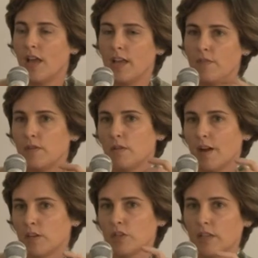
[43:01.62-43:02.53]
if you
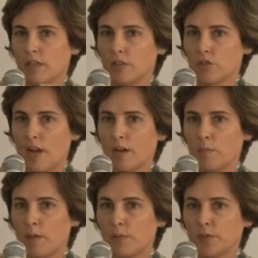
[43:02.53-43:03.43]
actually can
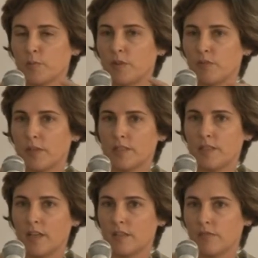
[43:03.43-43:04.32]
track people's
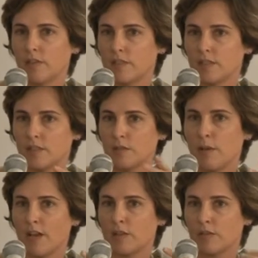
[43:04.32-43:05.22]
movements and differences in
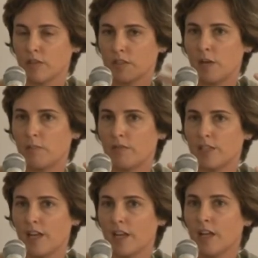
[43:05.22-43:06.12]
demand over time of
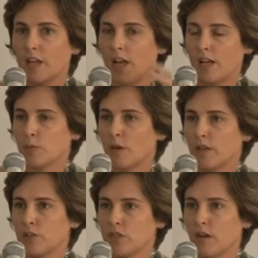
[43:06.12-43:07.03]
day, as
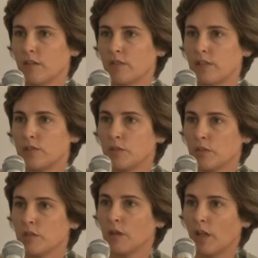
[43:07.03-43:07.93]
well as geographies, you
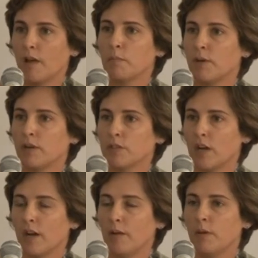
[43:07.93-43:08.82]
can do a lot better
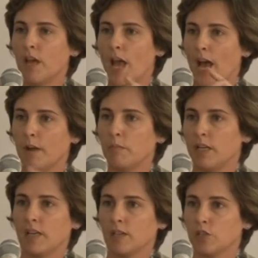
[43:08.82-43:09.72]
job at
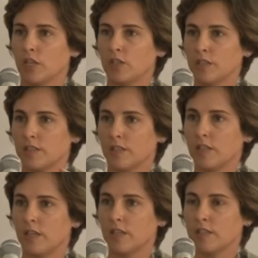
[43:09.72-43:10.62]
meeting changes
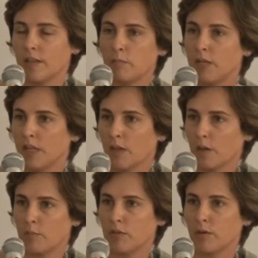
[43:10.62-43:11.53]
in needs, at meeting
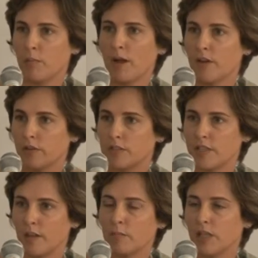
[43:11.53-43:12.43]
commuter patterns,
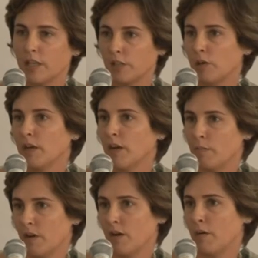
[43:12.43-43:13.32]
and at meeting
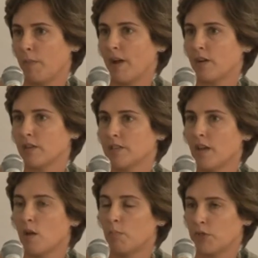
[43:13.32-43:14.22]
low-income area patterns.
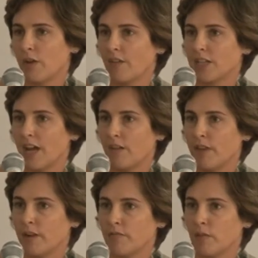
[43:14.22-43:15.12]
But you have to have
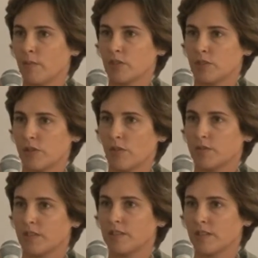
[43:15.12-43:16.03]
that information. So you have
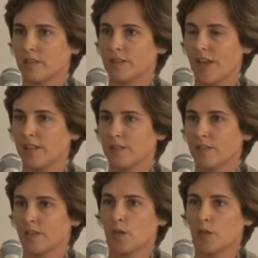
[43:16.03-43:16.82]
citizens as